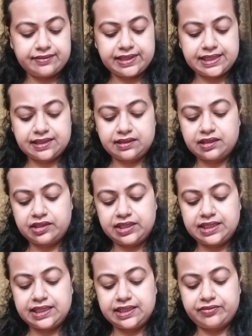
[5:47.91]
It's a
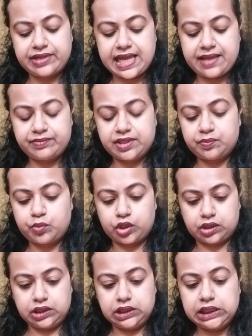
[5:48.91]
30 grams
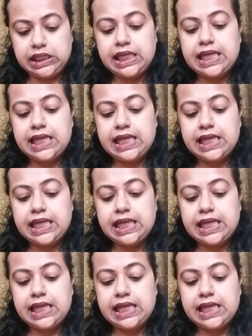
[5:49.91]
bottle.